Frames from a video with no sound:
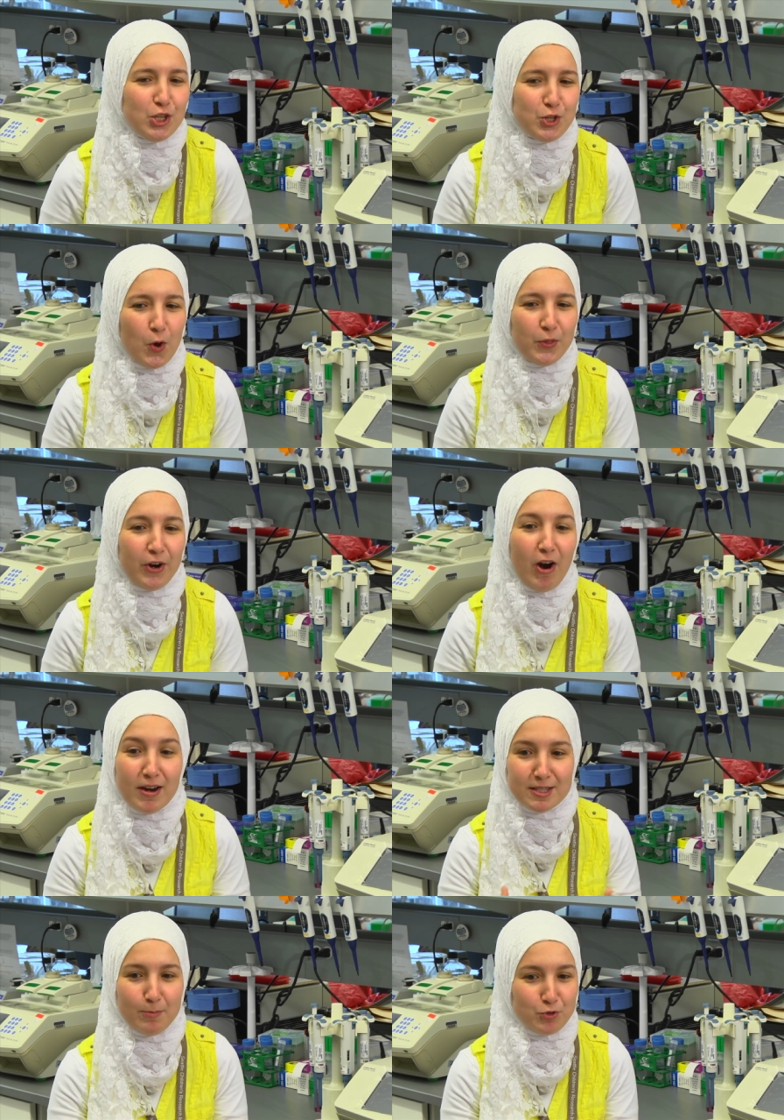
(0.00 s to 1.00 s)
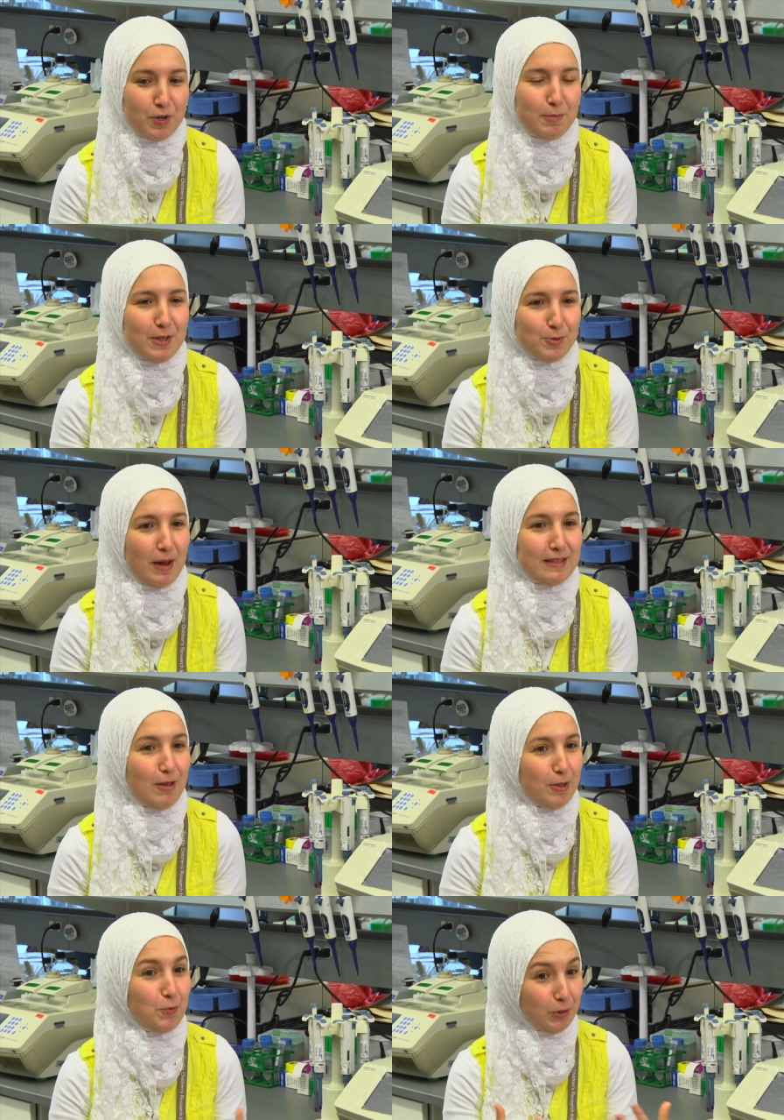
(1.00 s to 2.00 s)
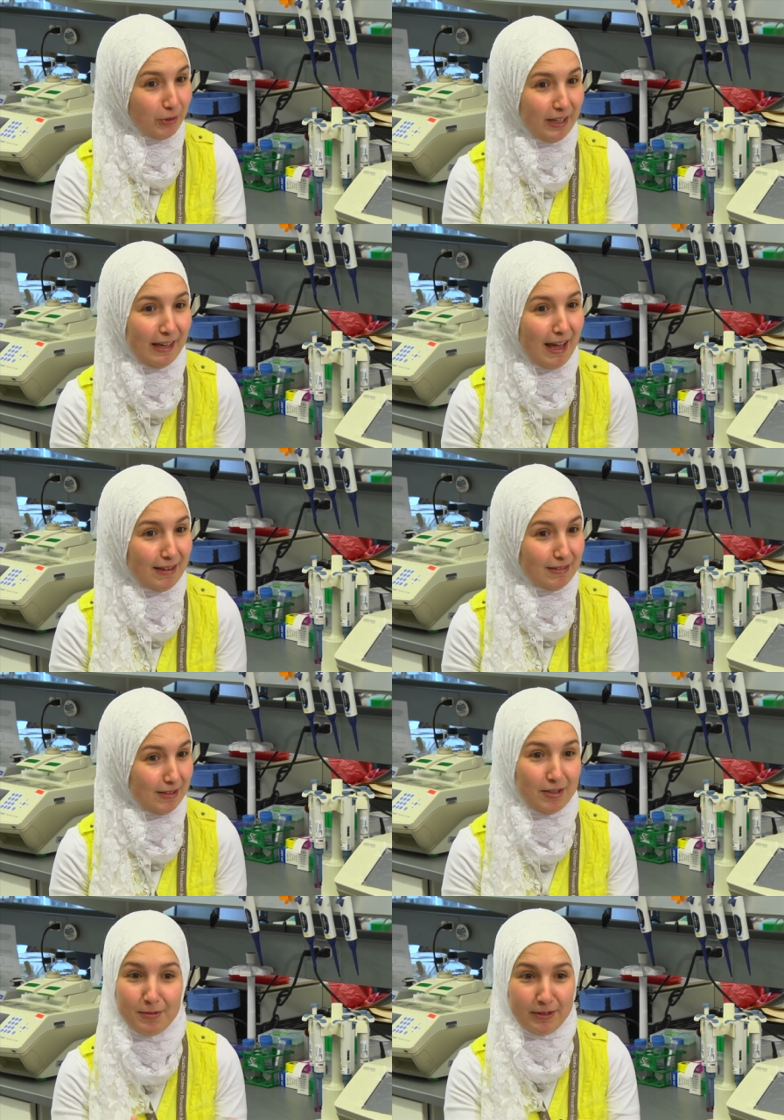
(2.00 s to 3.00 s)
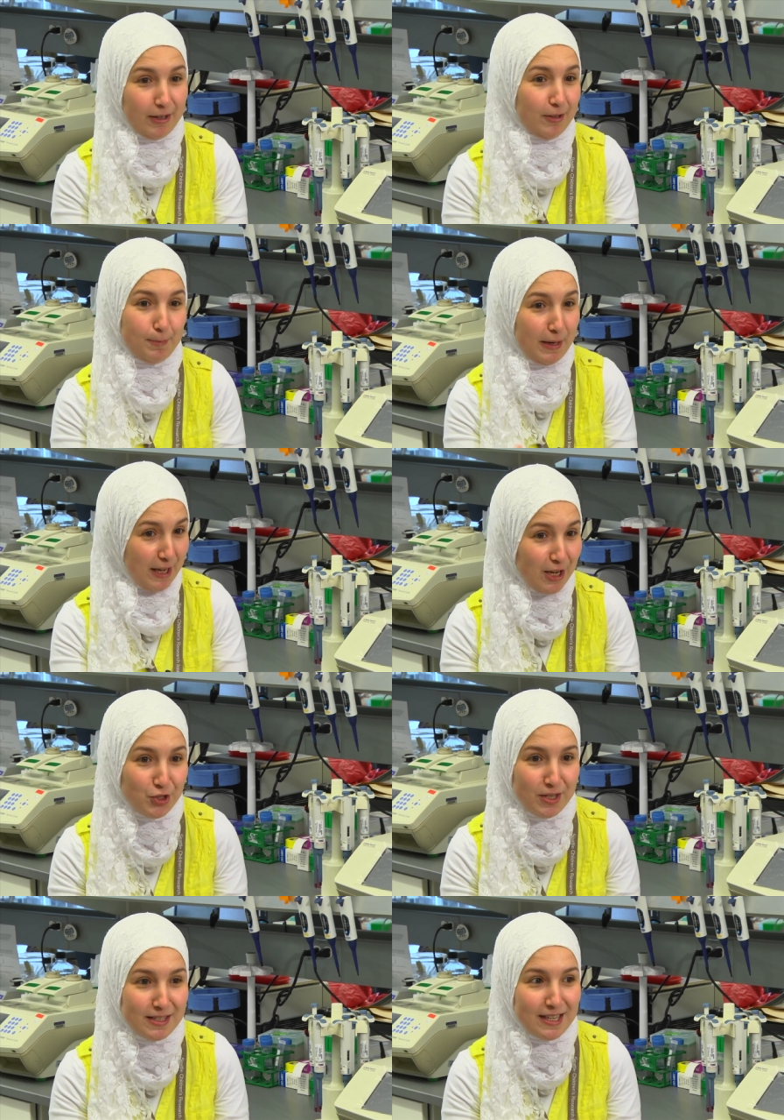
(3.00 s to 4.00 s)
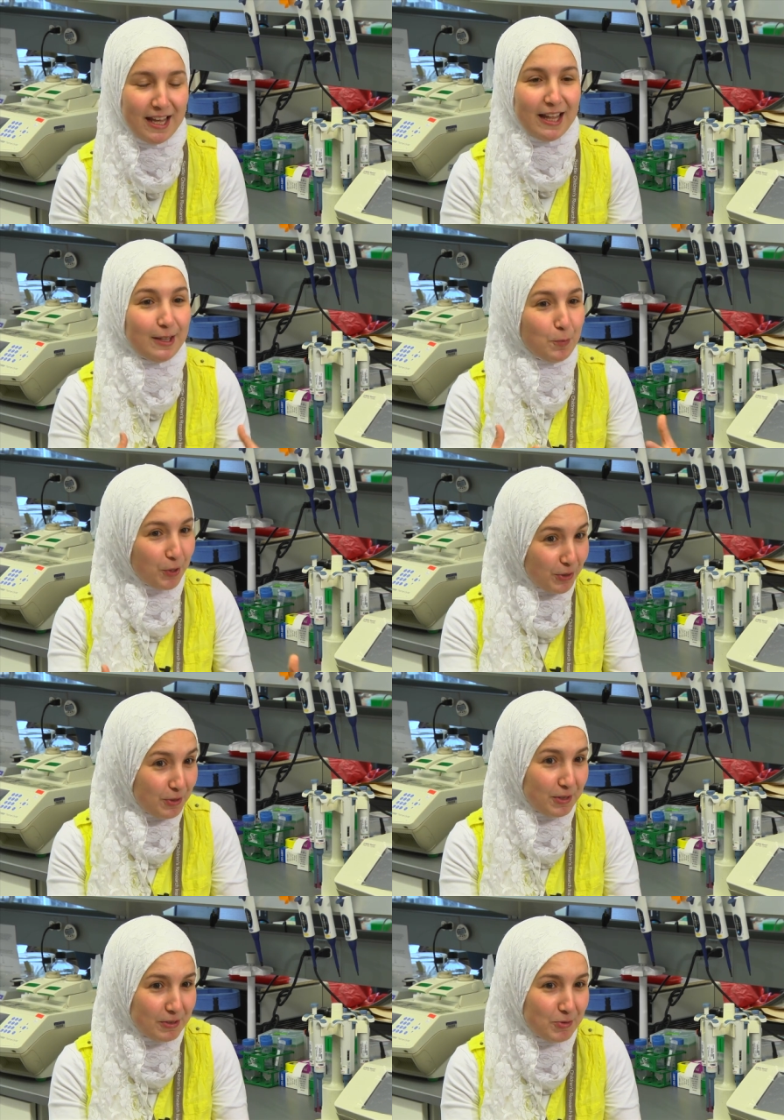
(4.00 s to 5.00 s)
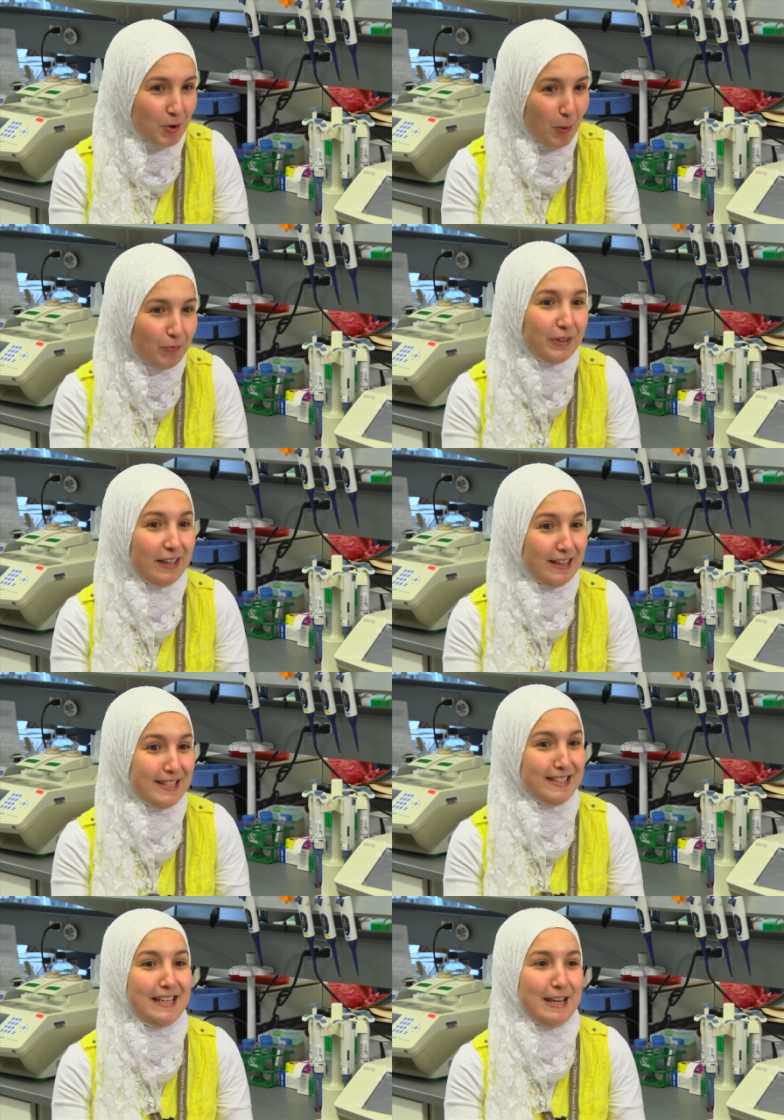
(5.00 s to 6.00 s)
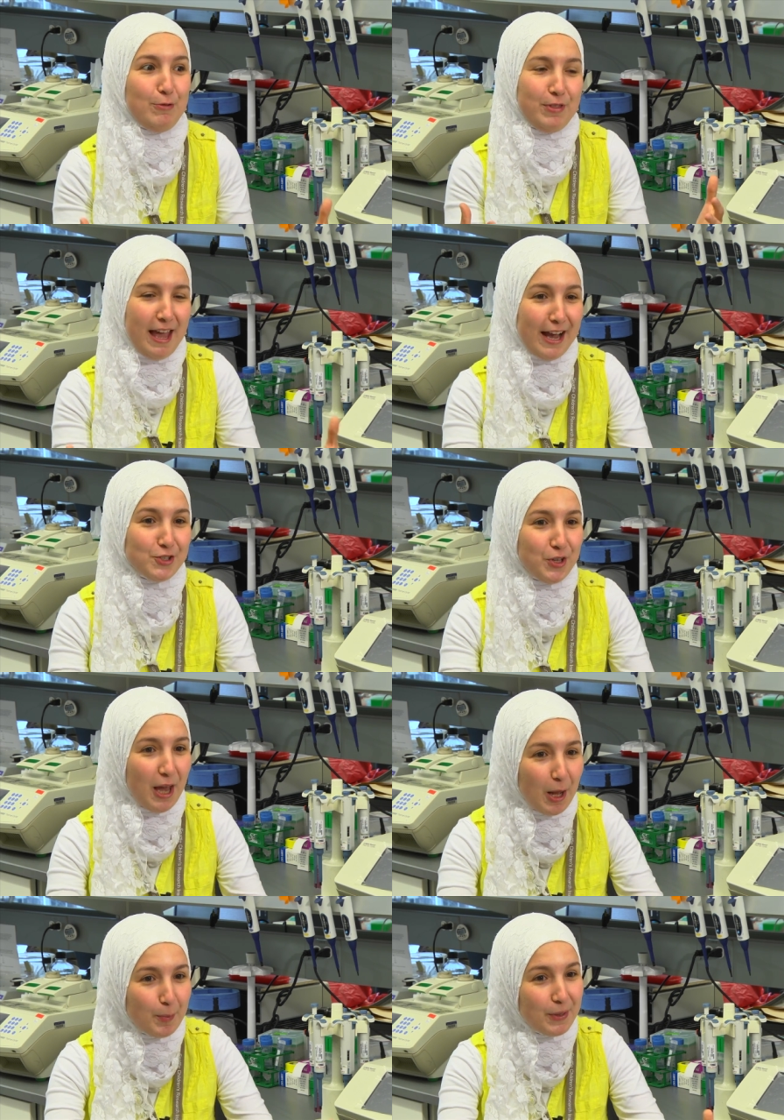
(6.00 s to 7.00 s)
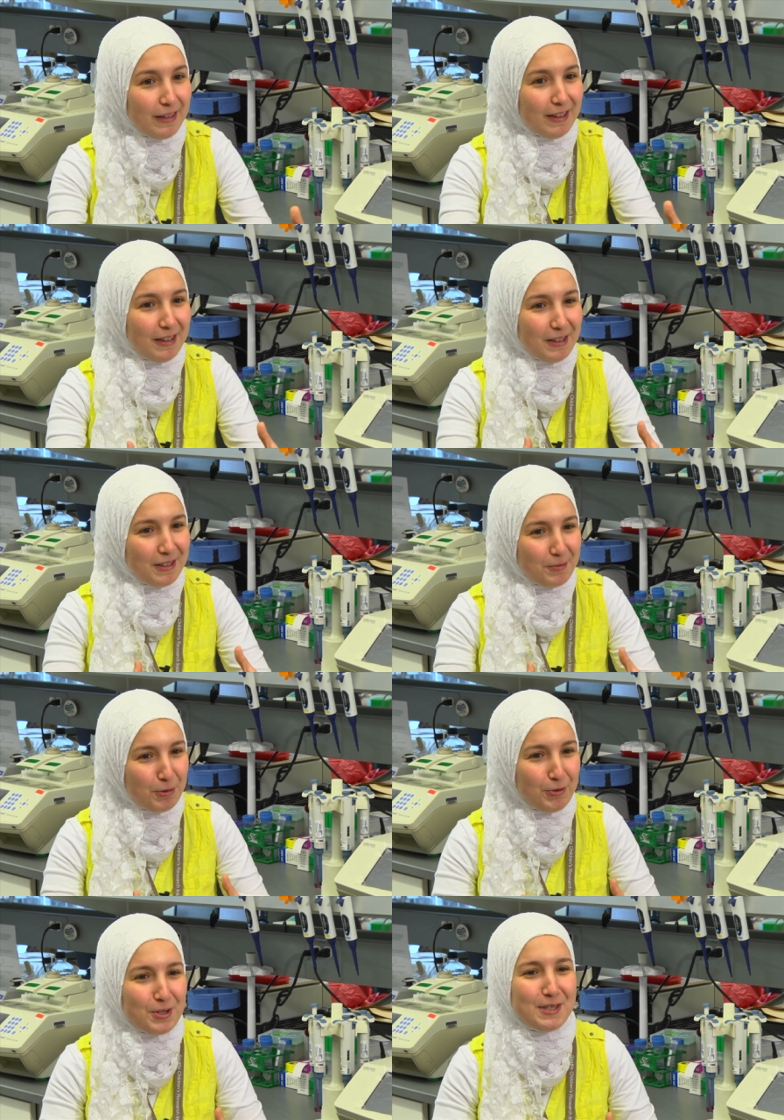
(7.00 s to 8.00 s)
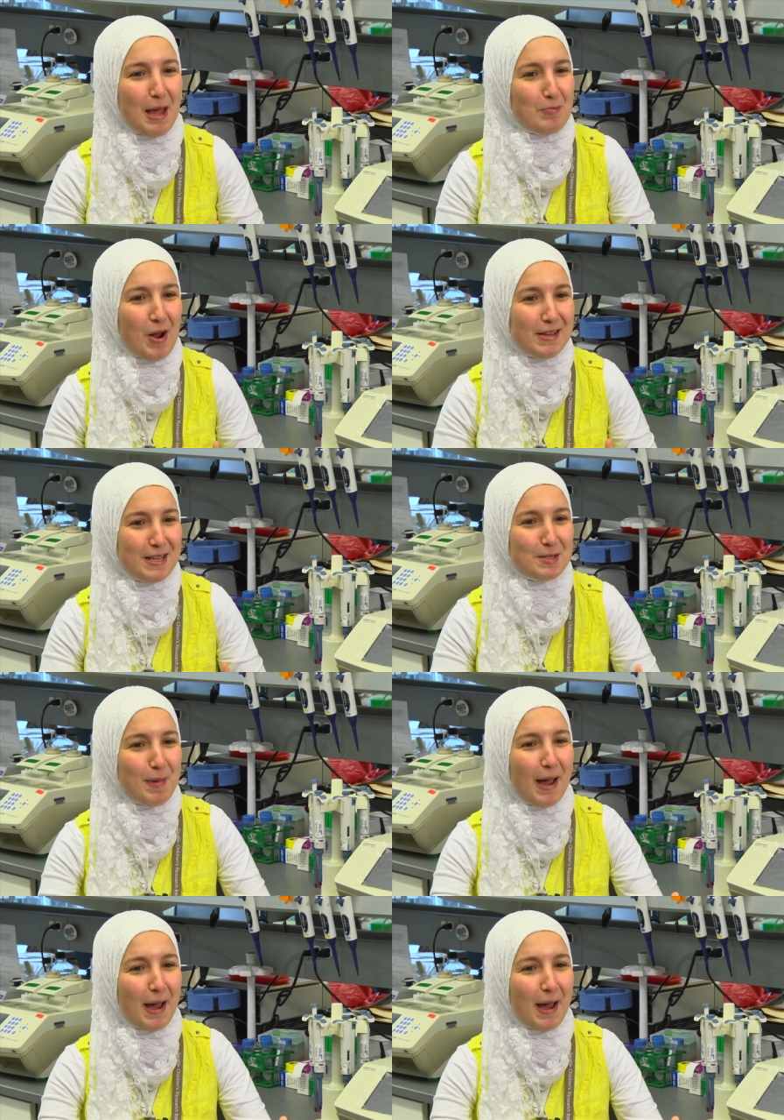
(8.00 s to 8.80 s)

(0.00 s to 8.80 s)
So there are some treatments right now that we're looking at, the medications, that we're hopefully going to see if they actually help reverse that process